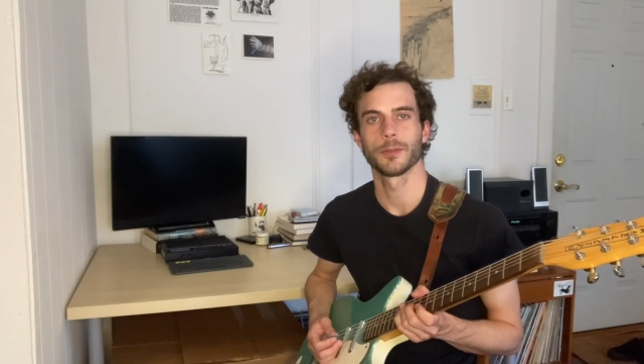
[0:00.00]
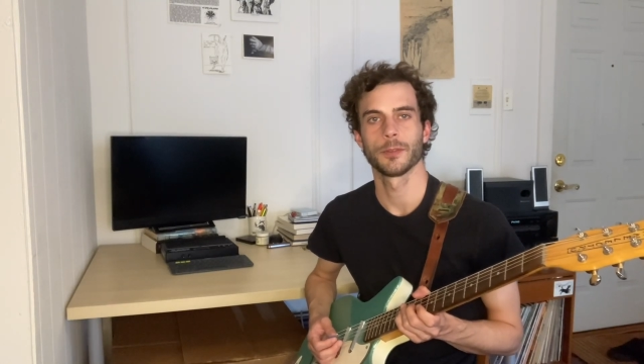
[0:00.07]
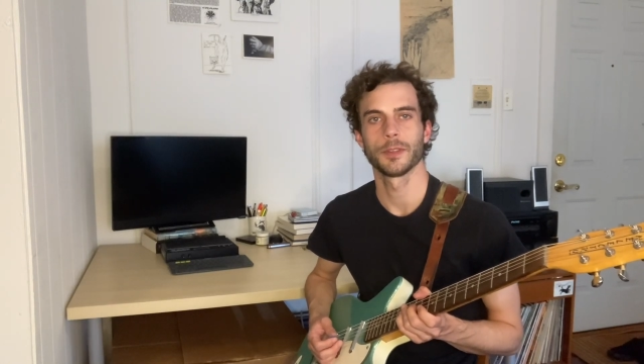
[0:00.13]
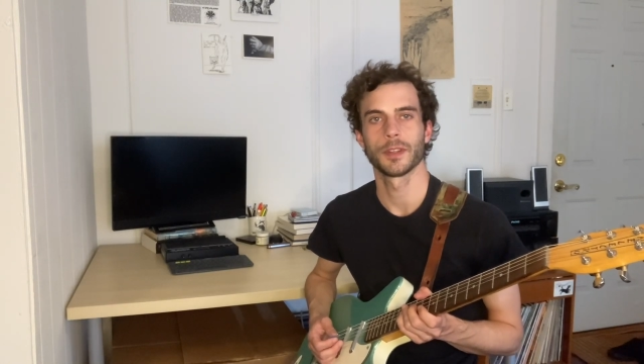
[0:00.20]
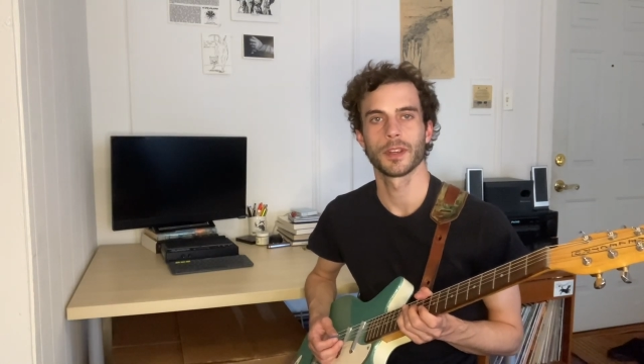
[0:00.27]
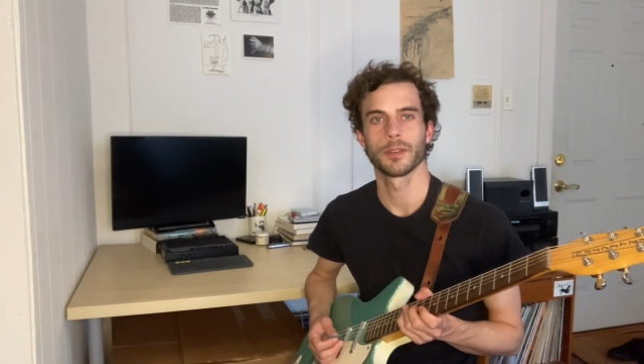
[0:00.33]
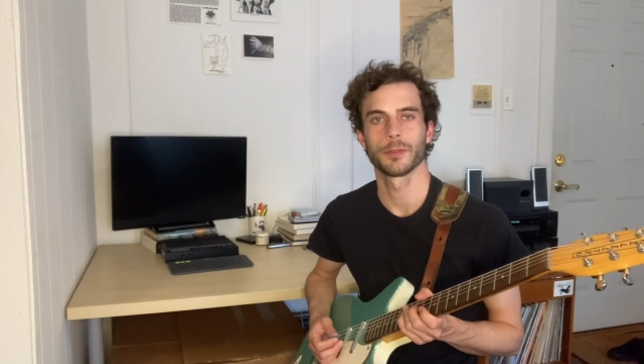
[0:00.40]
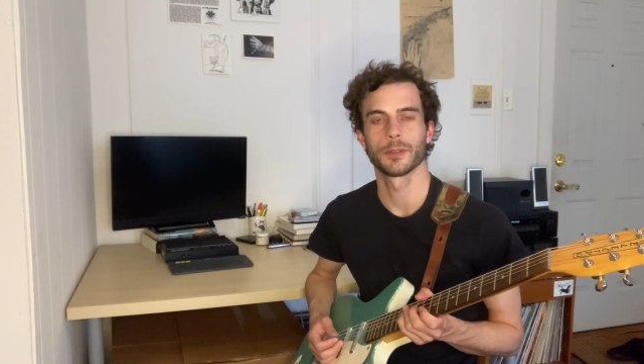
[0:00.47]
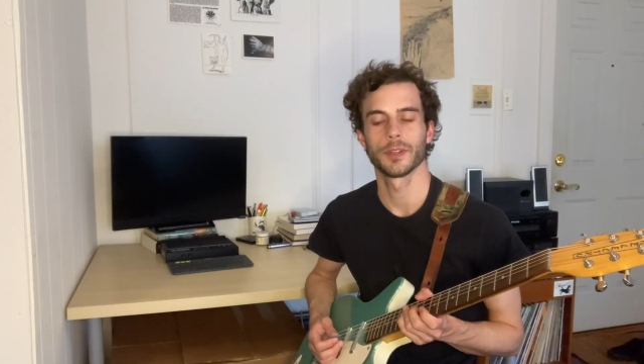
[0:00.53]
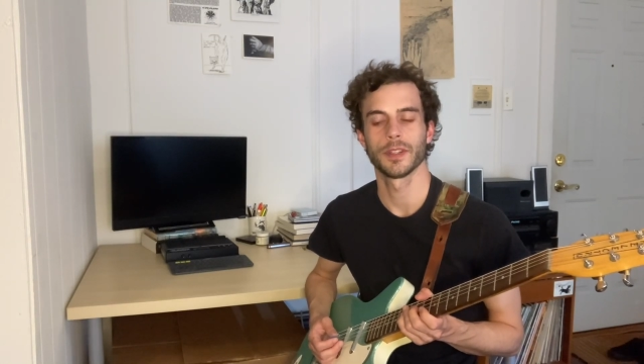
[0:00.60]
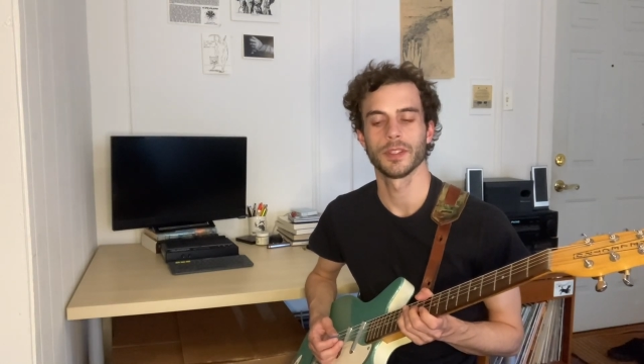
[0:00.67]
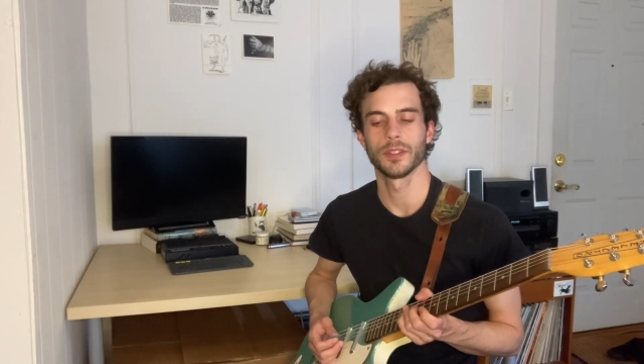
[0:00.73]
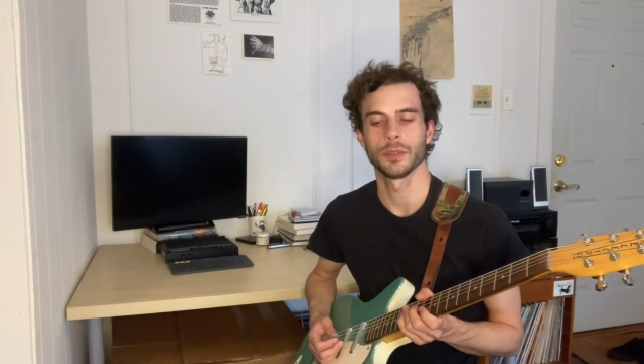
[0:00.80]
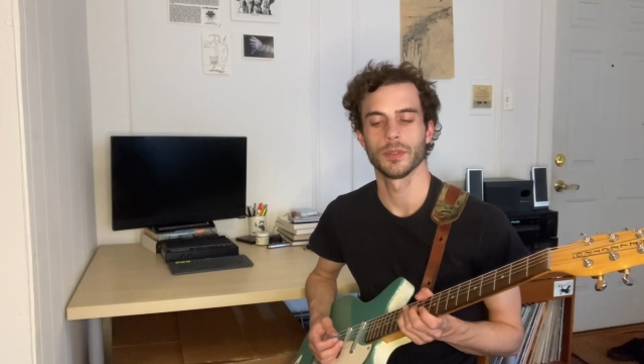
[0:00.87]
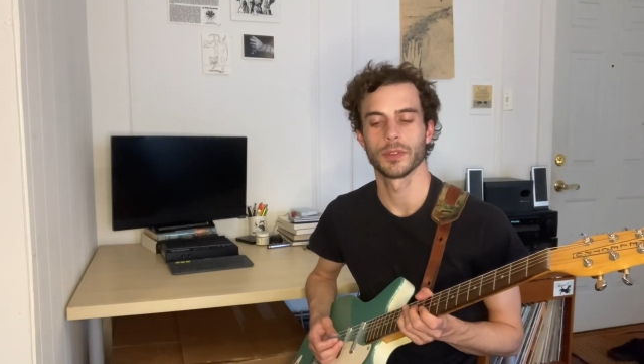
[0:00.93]
fully cover
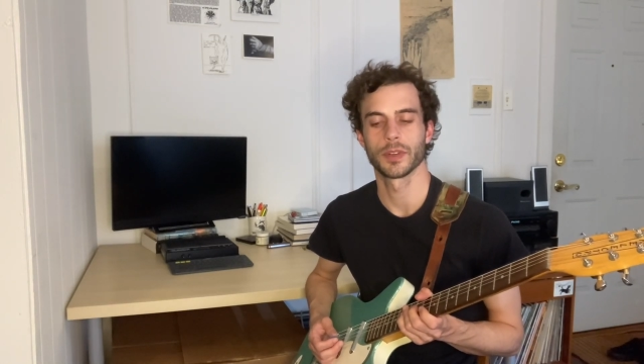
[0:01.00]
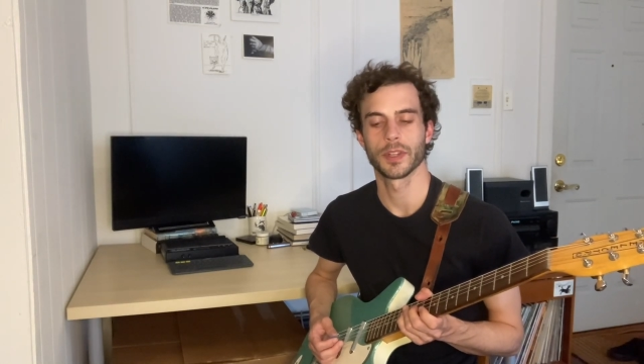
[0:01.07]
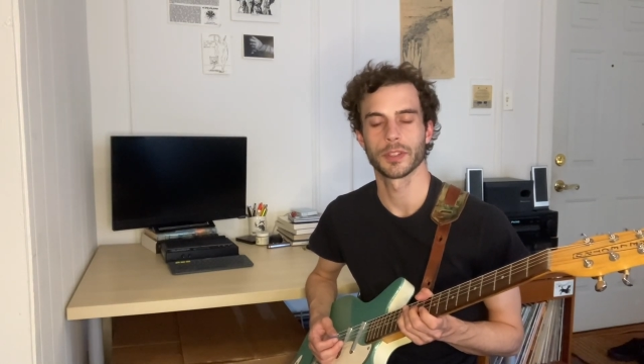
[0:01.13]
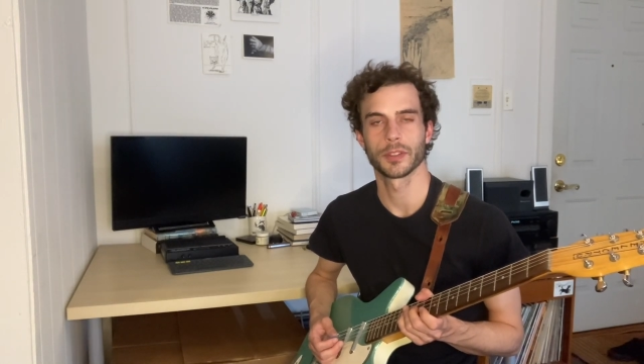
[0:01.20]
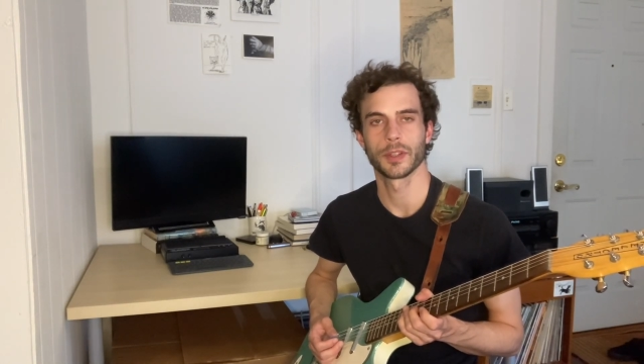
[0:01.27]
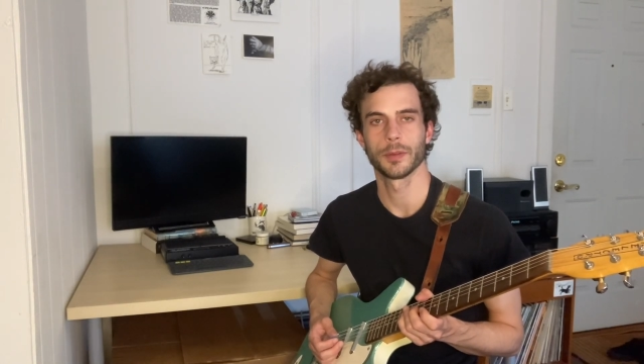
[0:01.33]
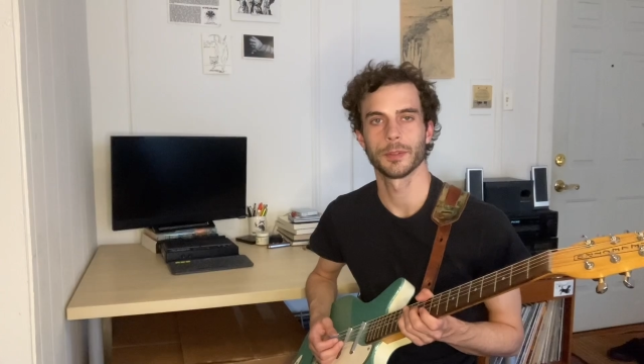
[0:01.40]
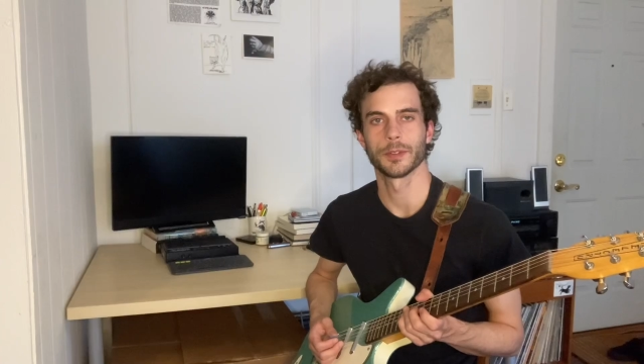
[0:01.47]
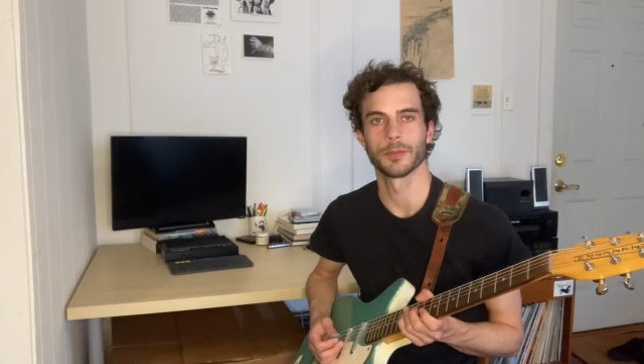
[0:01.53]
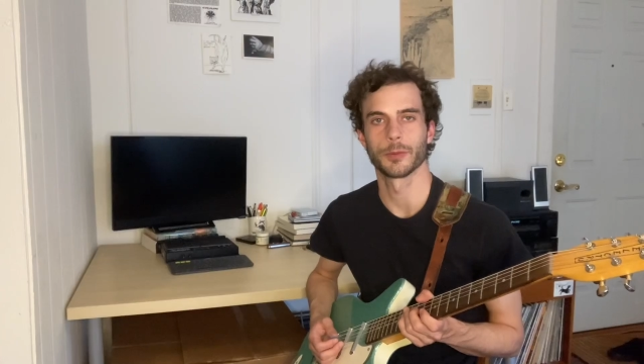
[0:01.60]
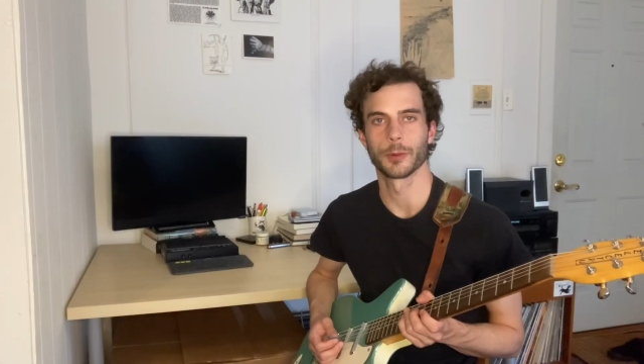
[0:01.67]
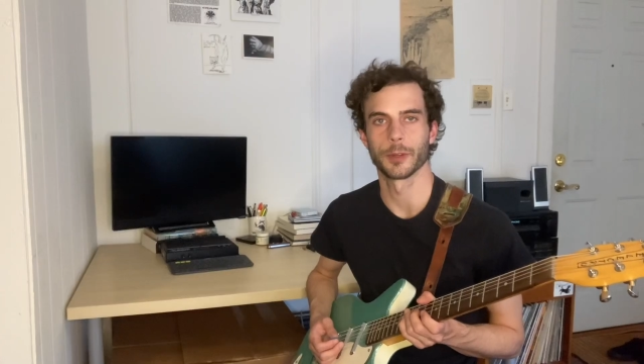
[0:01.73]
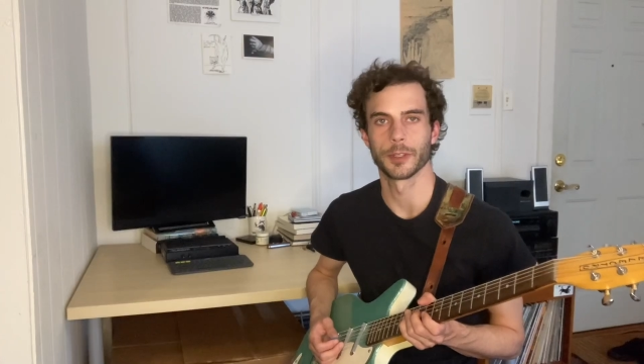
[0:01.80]
it and do a transcription for you.